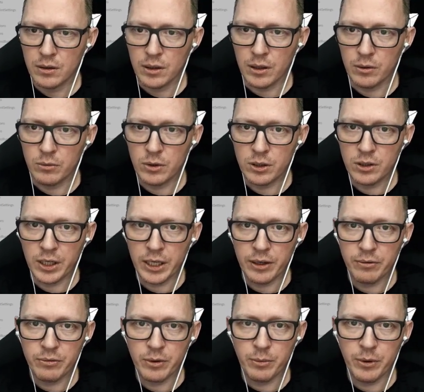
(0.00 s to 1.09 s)
And we'll take it
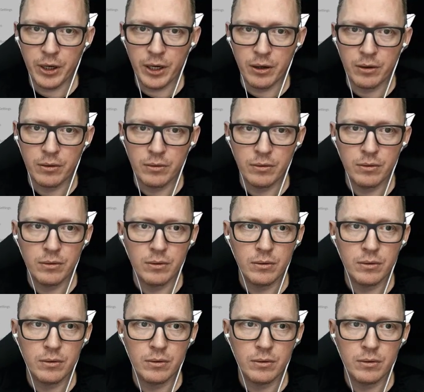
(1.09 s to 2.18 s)
from there.
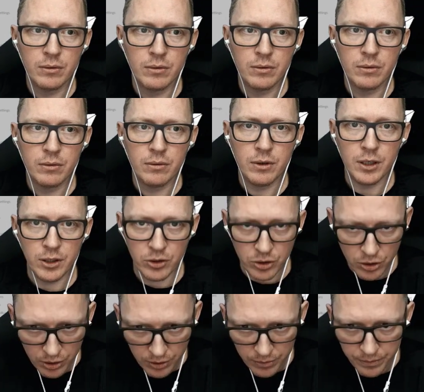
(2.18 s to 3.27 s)

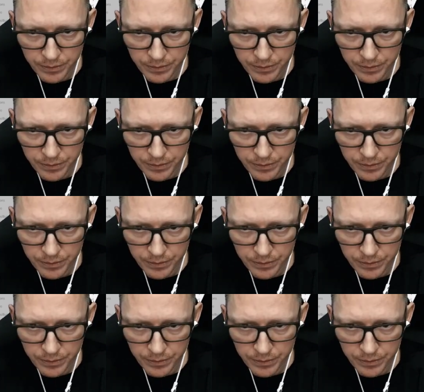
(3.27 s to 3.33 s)
Enjoy.